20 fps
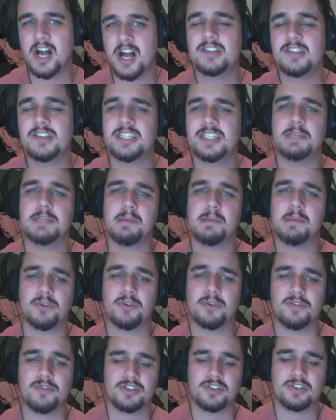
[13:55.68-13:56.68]
can't see them
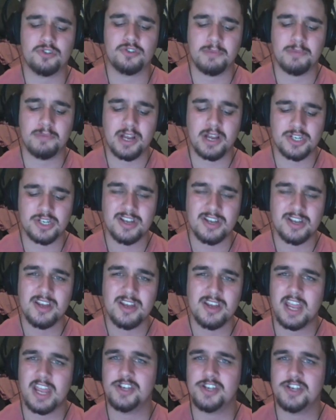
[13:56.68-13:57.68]
improving too much
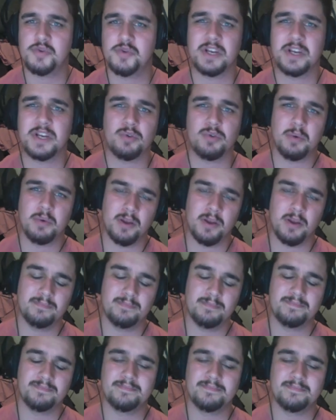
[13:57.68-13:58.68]
in 2021.